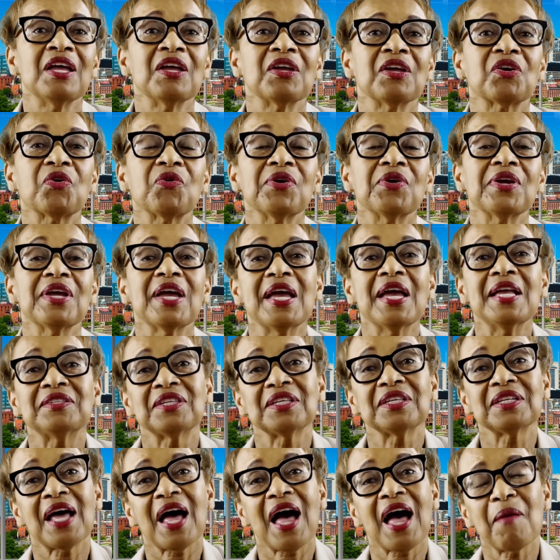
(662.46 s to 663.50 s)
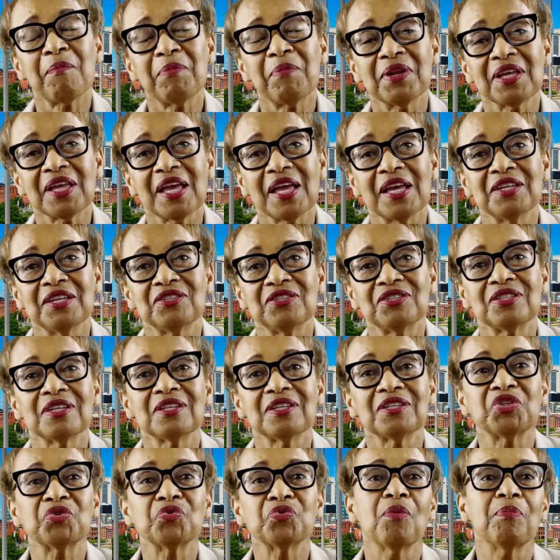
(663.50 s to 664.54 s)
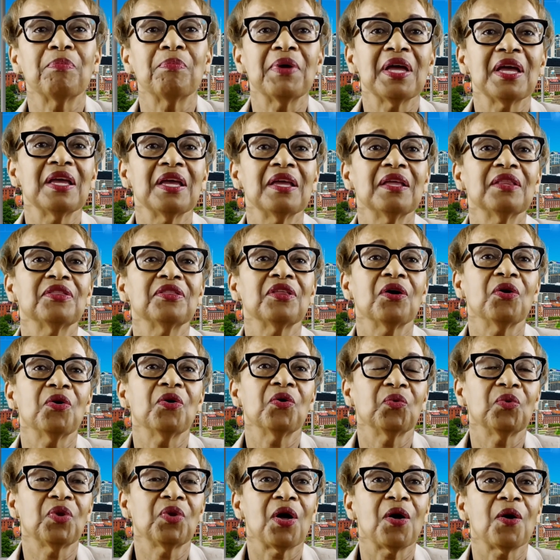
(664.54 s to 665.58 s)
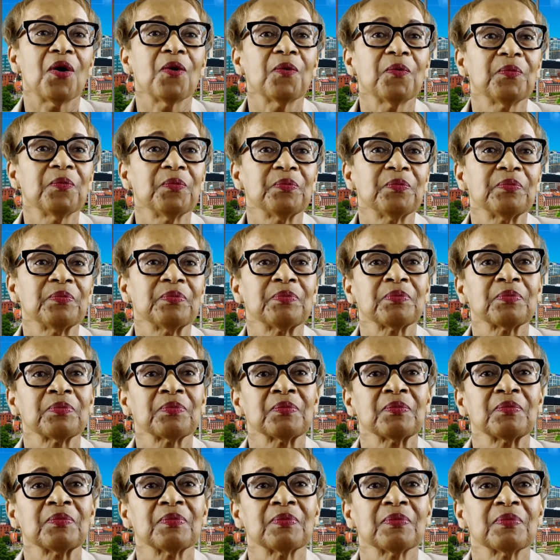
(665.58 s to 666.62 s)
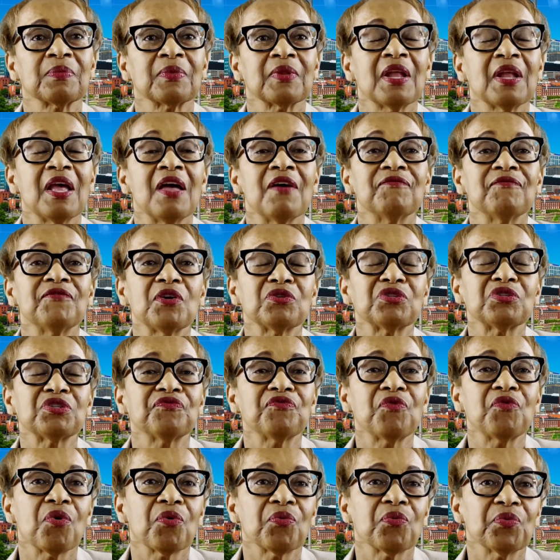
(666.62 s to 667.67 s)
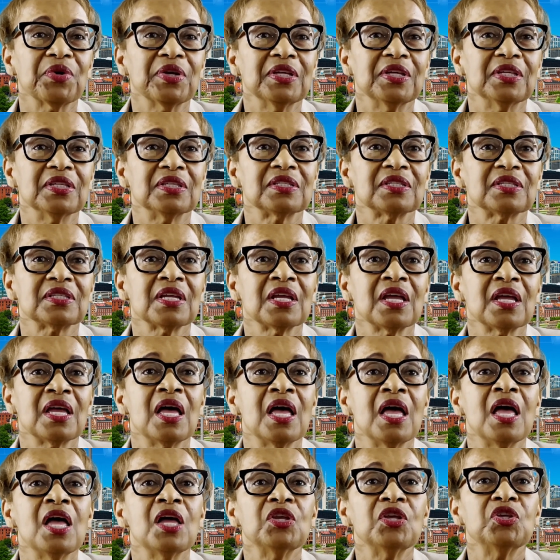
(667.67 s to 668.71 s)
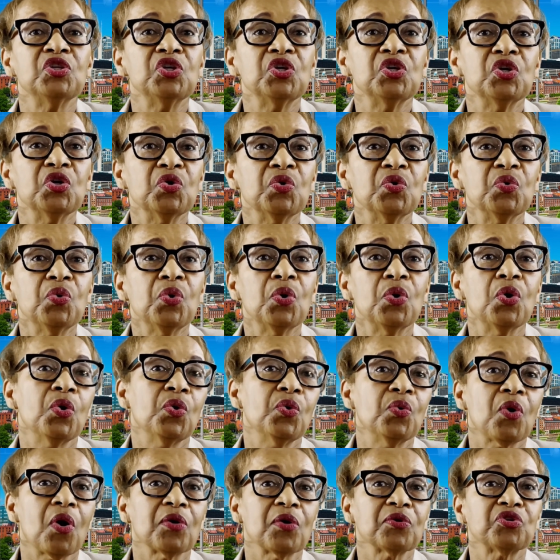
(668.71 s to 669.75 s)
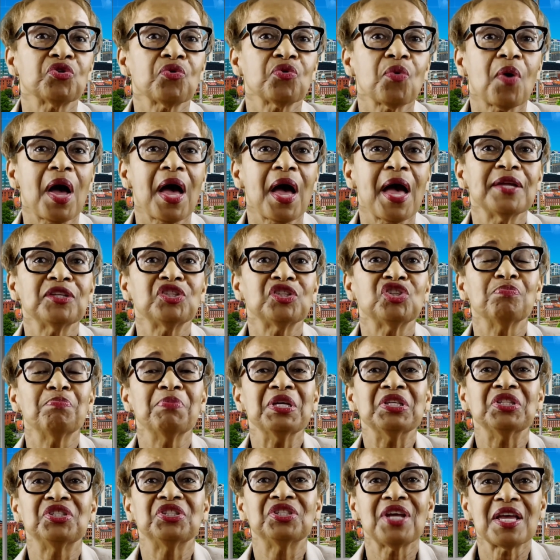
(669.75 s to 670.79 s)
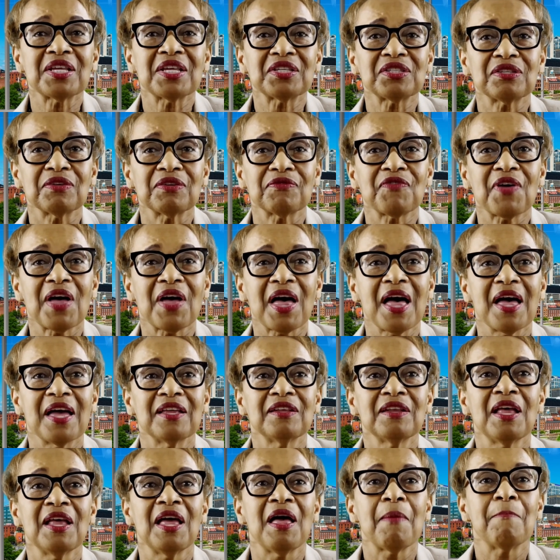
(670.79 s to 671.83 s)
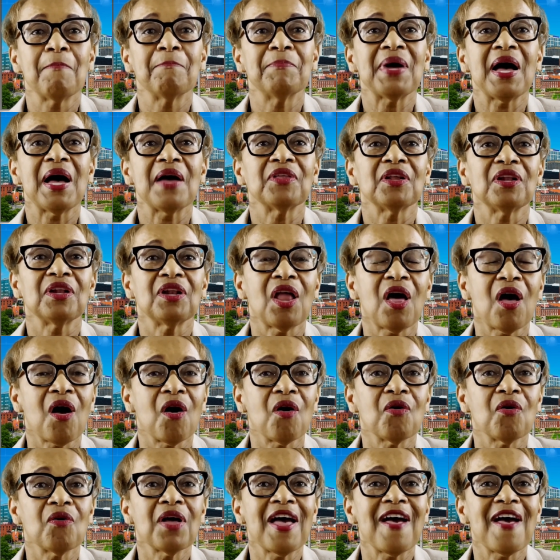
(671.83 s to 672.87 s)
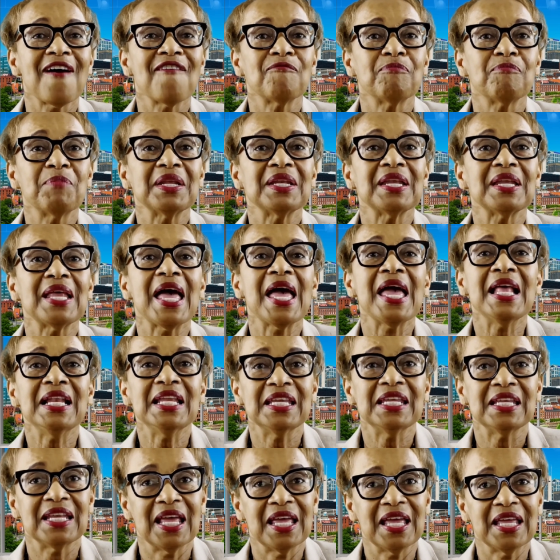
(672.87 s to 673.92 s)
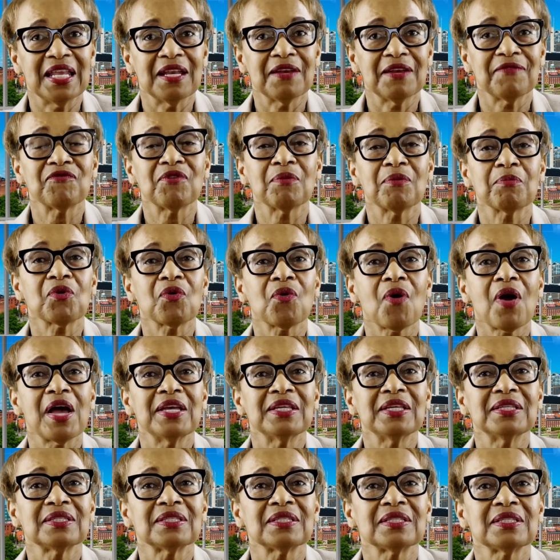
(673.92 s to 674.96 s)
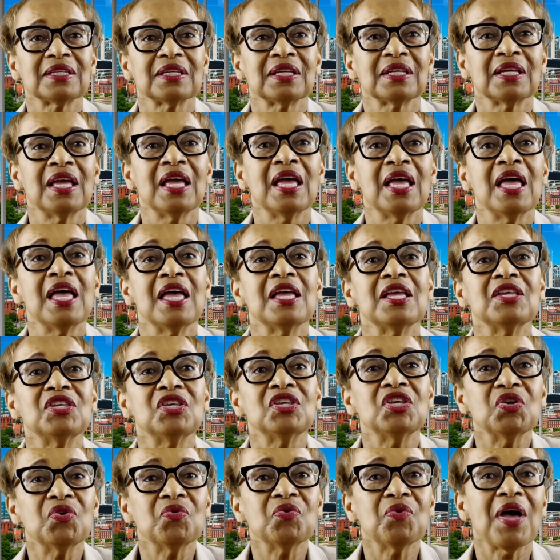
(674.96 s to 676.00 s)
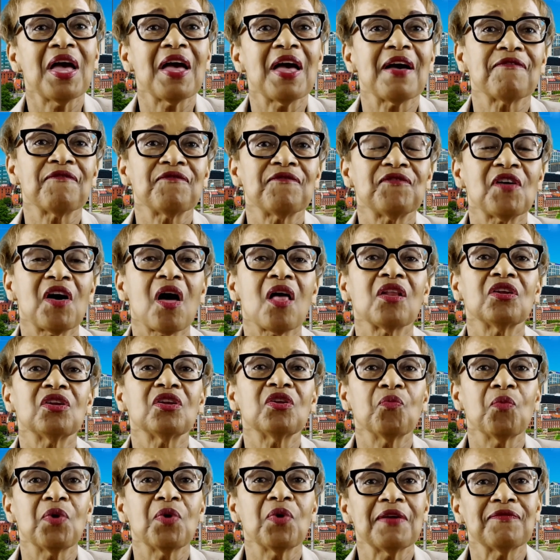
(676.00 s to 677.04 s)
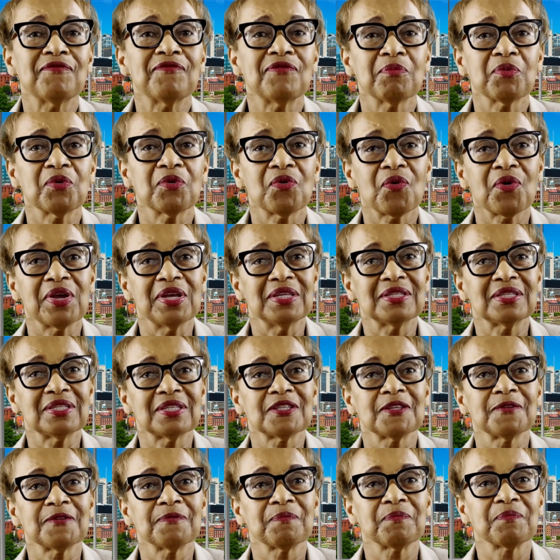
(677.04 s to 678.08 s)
creates an obligation to obey the whole law. Verse 4 reads, "You who are trying to be justified by the law have been alienated from Christ. You have fallen away from grace."